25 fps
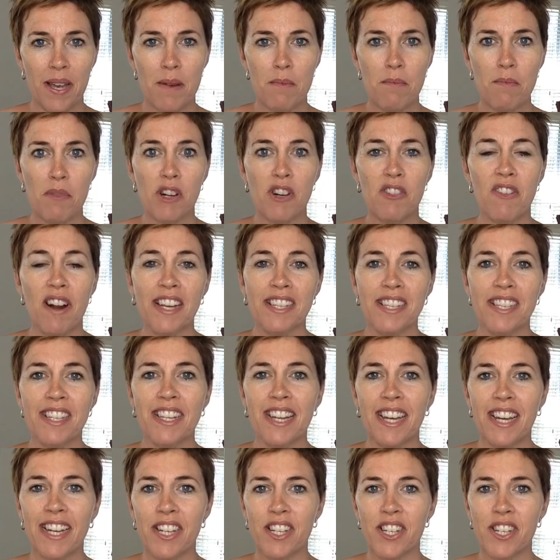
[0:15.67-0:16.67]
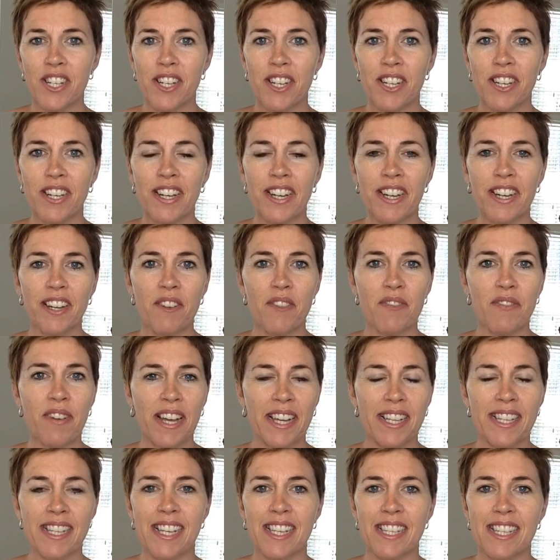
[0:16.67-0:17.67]
Procrastination can
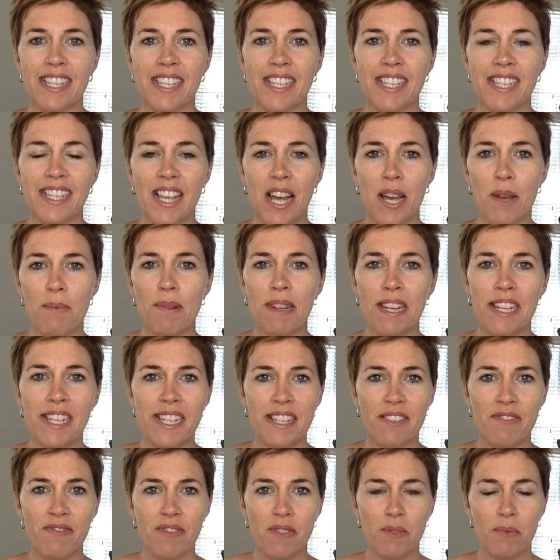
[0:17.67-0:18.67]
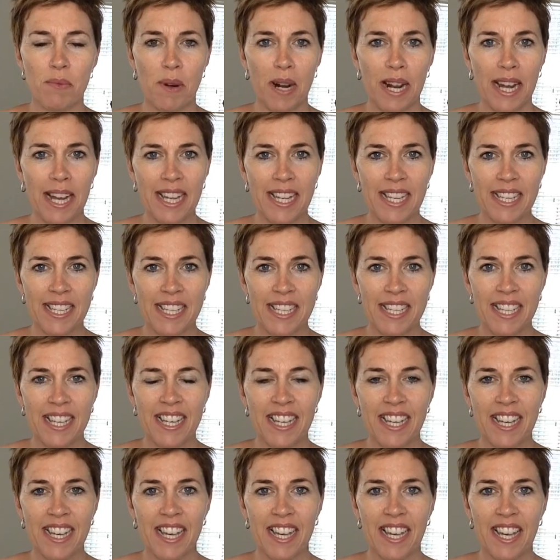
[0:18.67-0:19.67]
affect us in so many different ways.
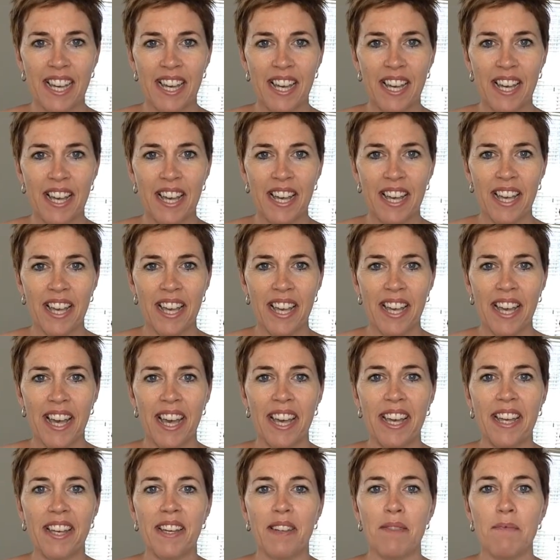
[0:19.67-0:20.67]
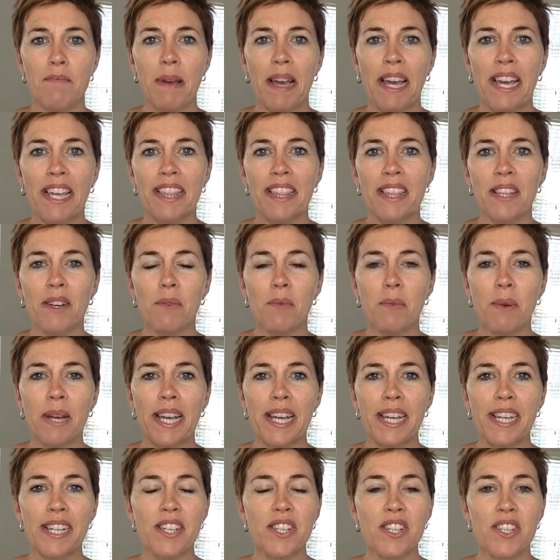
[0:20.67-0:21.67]
It can mean that
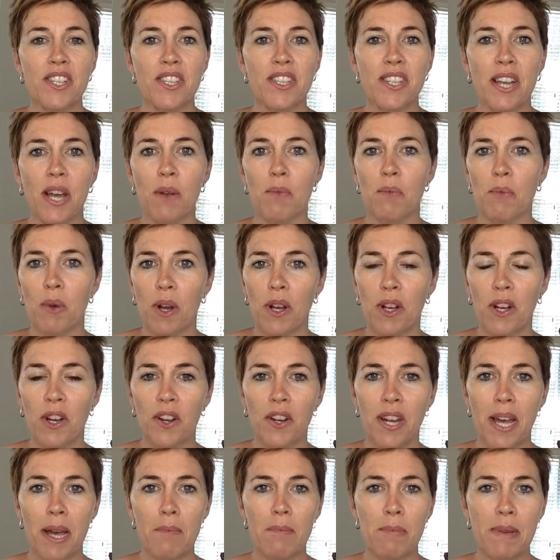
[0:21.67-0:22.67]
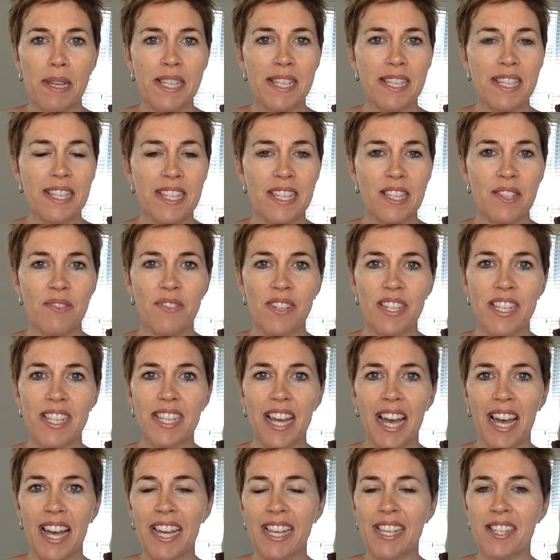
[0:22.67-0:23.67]
we just don't work on our business for
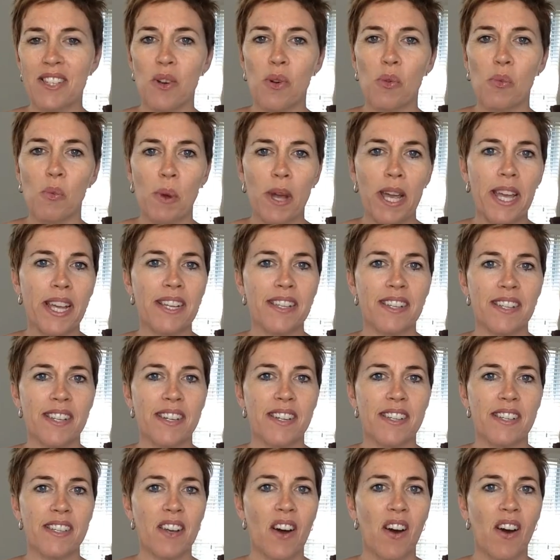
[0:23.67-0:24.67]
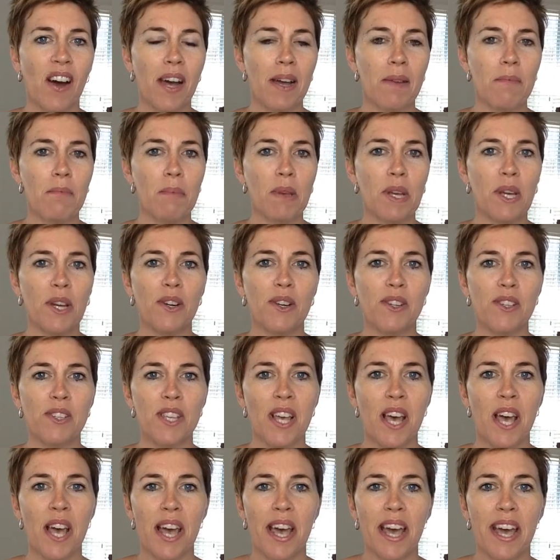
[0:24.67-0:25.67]
days or weeks at a time because
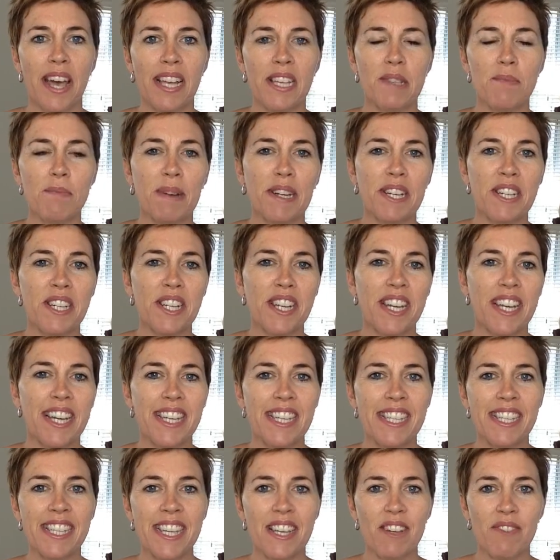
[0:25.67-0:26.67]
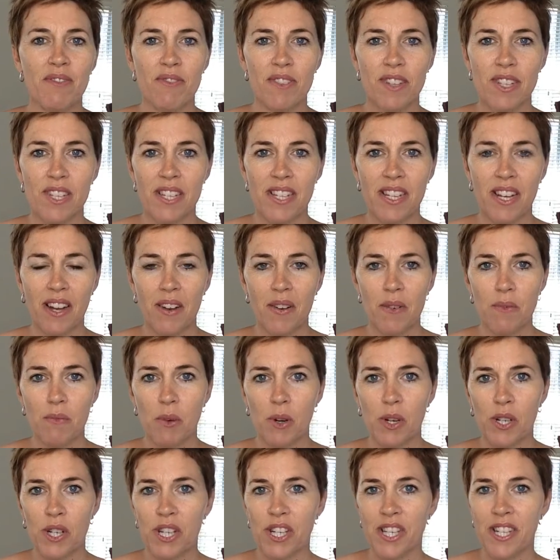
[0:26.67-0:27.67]
it's much easier for us to go and
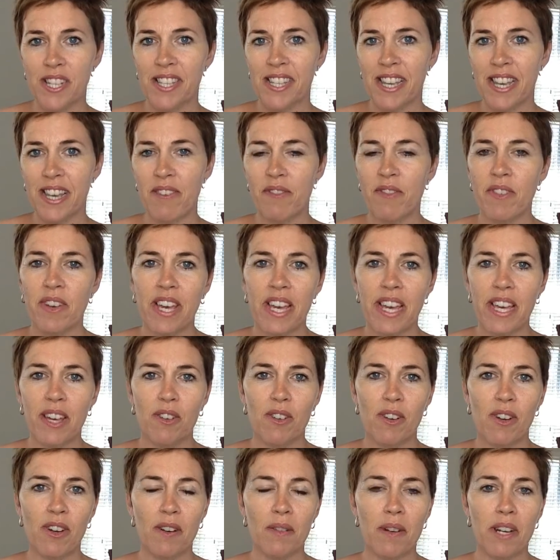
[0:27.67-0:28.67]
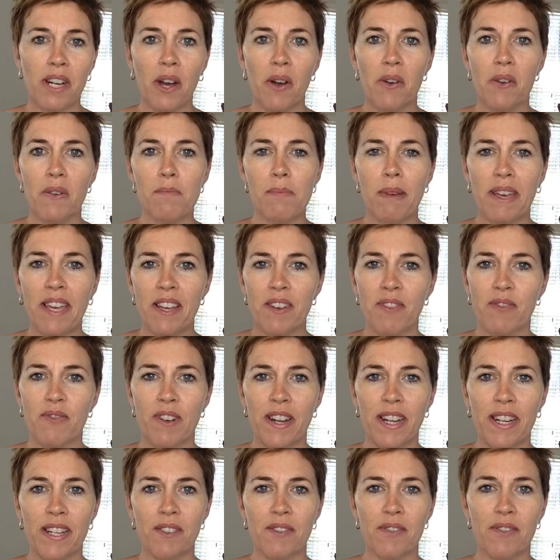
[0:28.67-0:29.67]
watch the TV or go and meet a
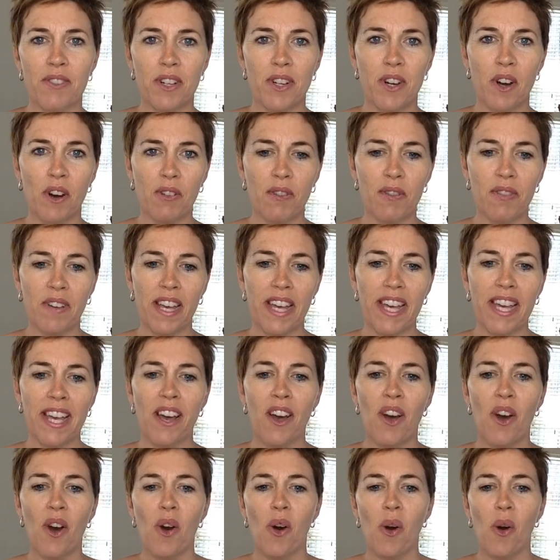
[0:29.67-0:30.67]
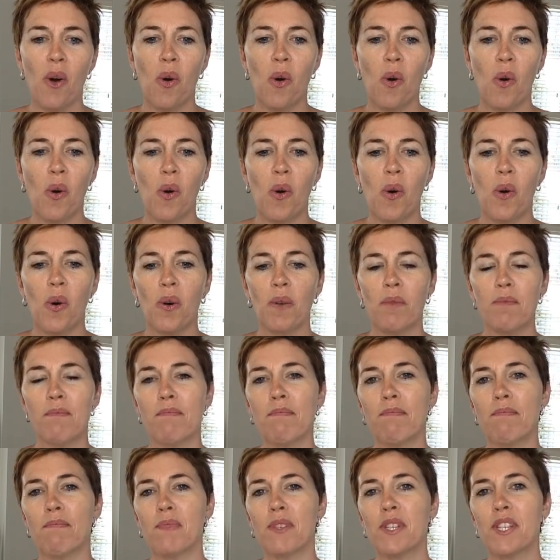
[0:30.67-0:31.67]
friend for coffee or
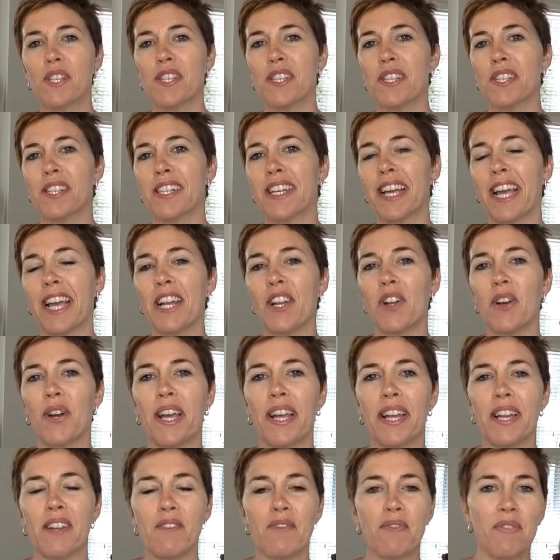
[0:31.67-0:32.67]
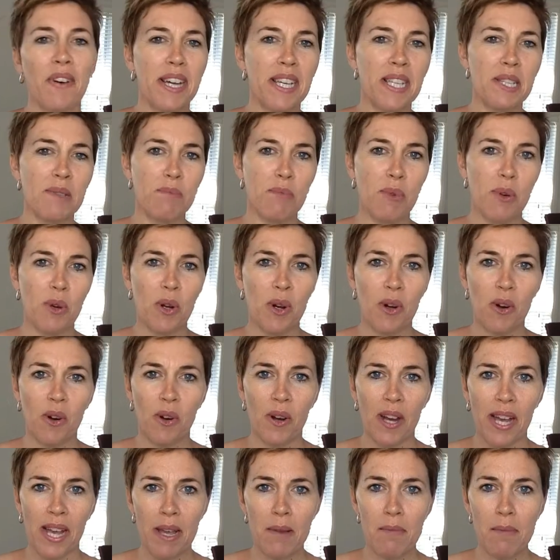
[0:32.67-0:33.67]
just keep looking at Facebook
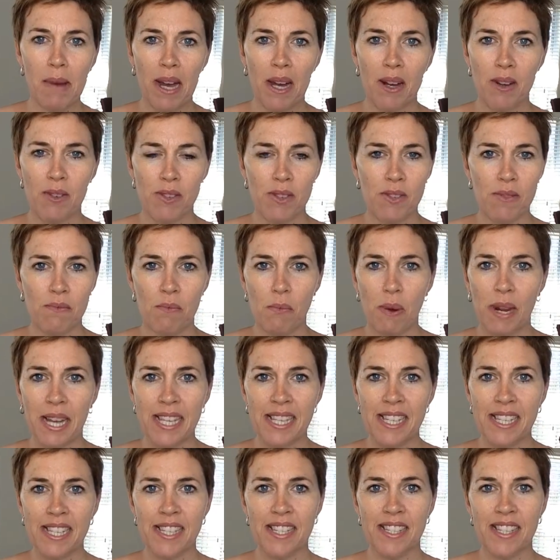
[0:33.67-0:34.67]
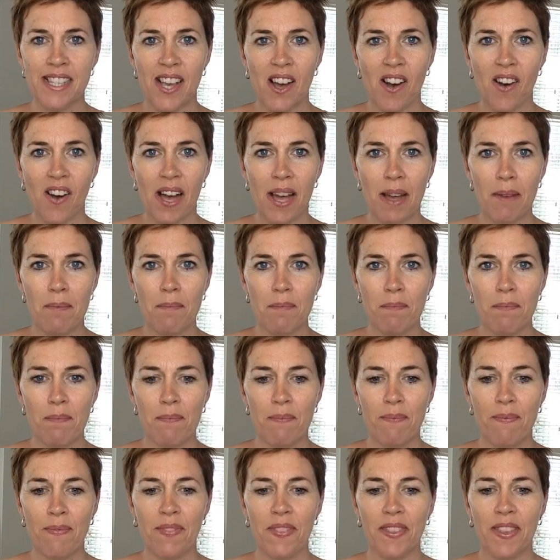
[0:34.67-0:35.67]
or emails and wasting time.
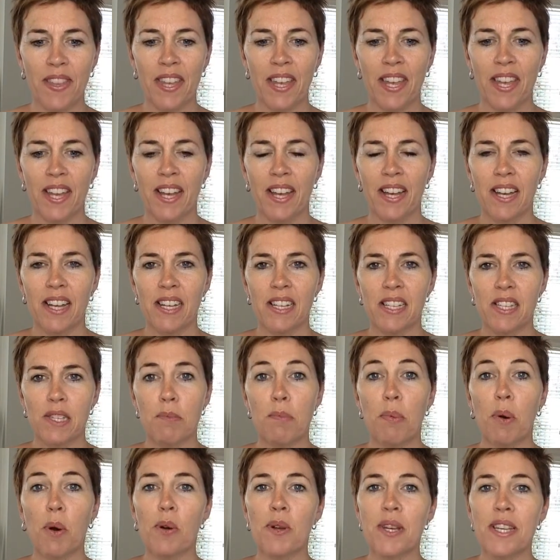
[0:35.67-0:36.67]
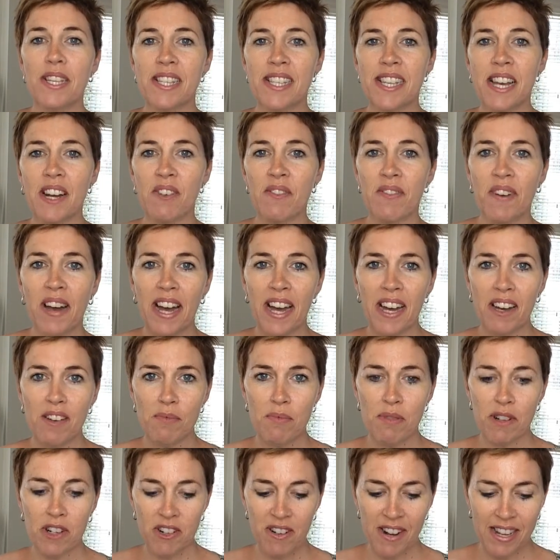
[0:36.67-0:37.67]
To pull yourself out
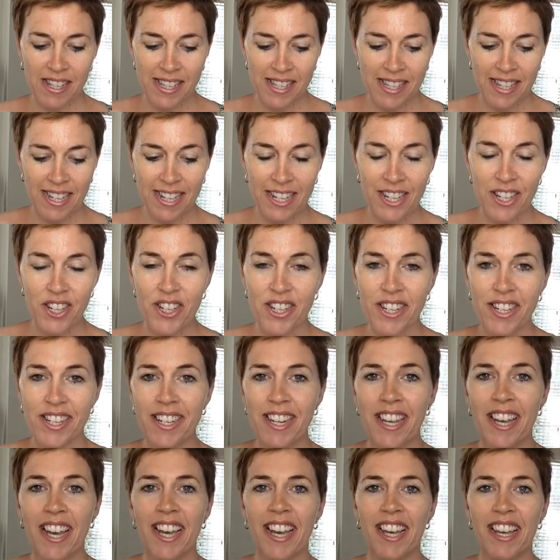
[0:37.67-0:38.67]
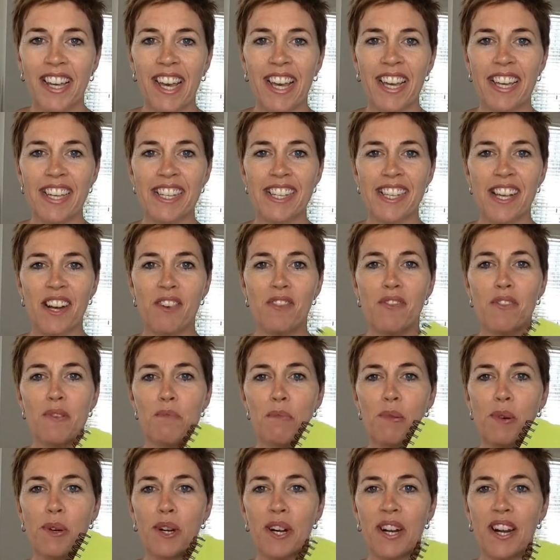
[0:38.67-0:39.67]
of procrastination, get yourself a
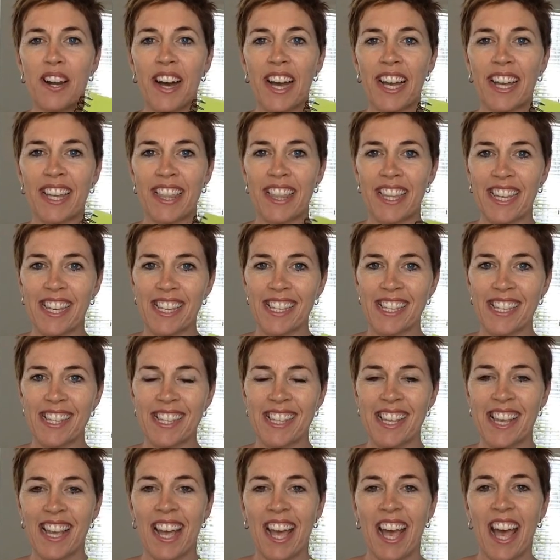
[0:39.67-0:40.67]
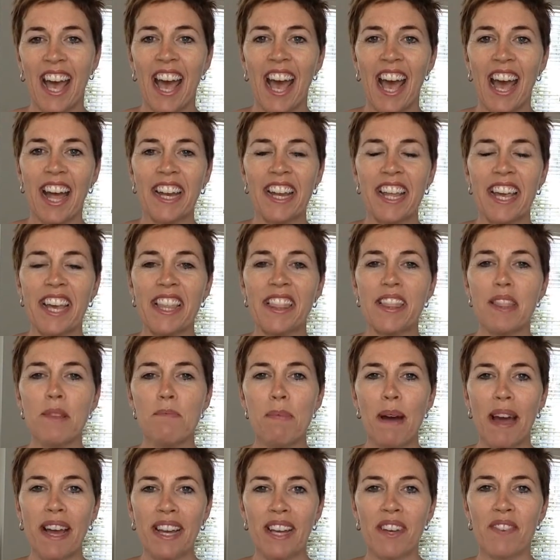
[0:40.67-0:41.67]
book like this, and in the
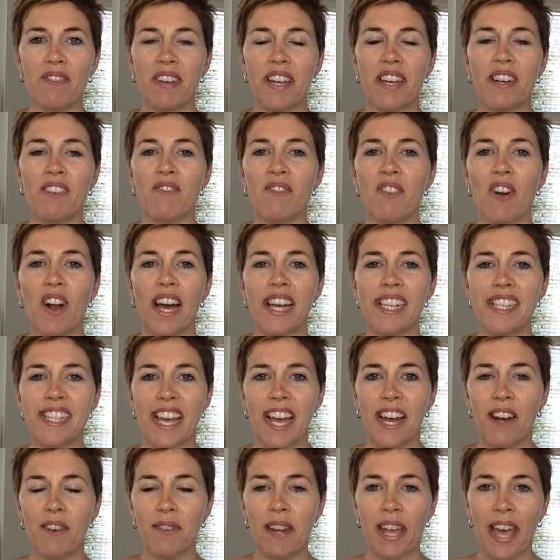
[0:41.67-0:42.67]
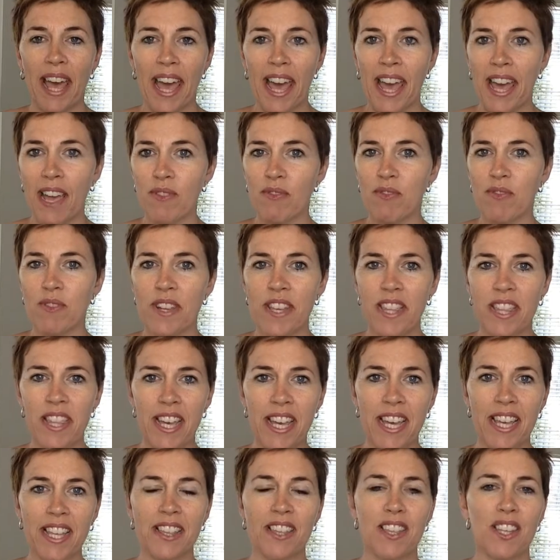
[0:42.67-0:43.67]
back of it, write down
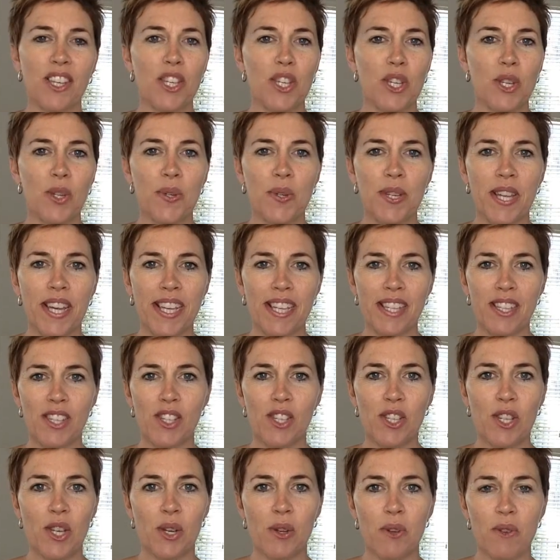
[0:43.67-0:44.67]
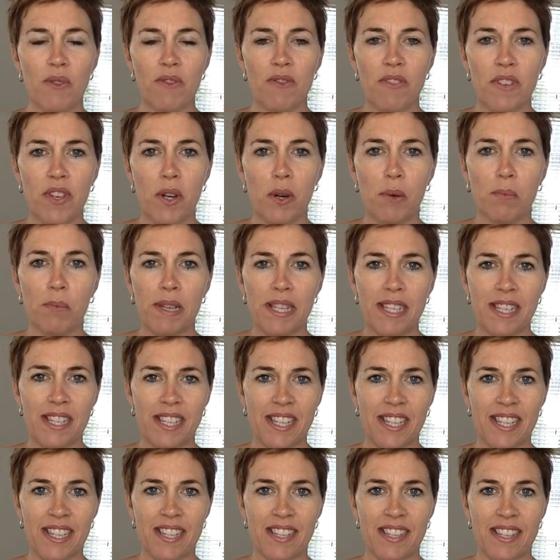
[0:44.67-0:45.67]
everything that you need to do for your
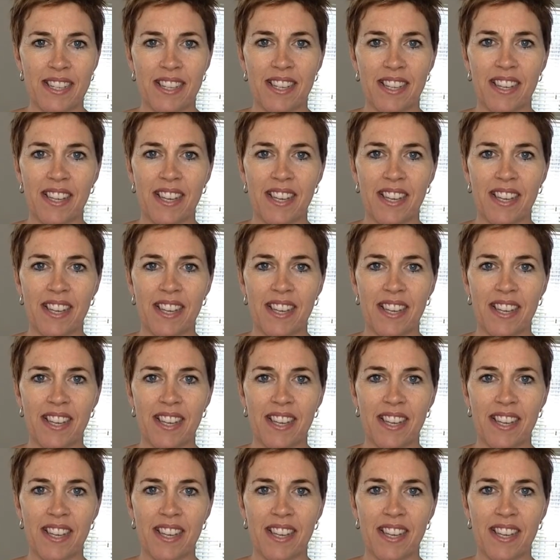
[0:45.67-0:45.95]
business.